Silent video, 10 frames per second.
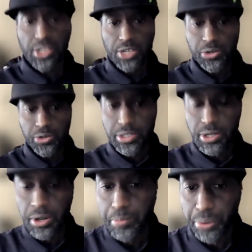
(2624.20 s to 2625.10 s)

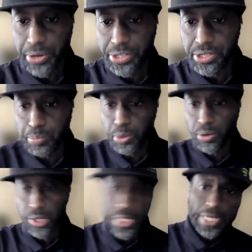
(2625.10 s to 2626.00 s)
Accessories, pretty
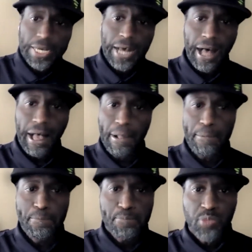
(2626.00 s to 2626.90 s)
simple.
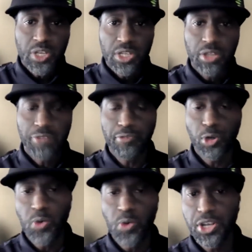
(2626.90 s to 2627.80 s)
The
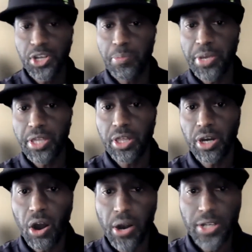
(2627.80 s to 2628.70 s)
first one is going to be
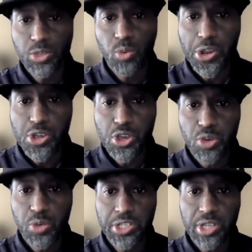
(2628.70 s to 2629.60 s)
the
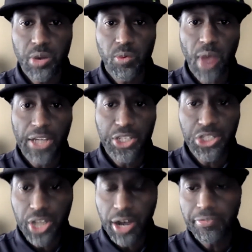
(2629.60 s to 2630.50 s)
RS1U, which is a rack
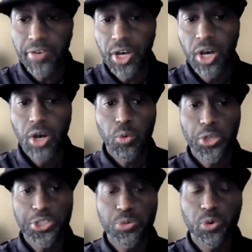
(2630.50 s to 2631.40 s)
shelf,
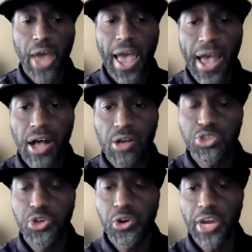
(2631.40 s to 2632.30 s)
which would
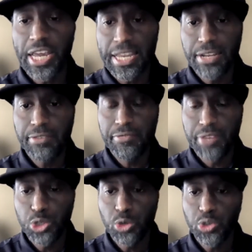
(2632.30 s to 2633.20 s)
house your
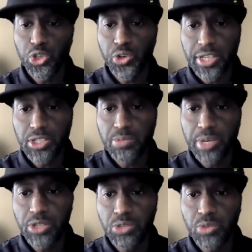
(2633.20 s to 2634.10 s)
individual
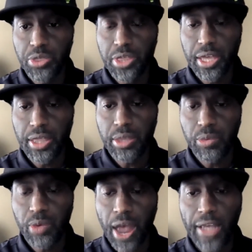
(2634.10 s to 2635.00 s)
transmitters
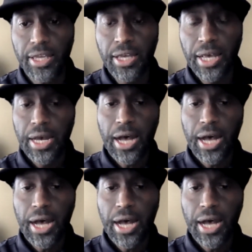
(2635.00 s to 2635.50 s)
within the rack.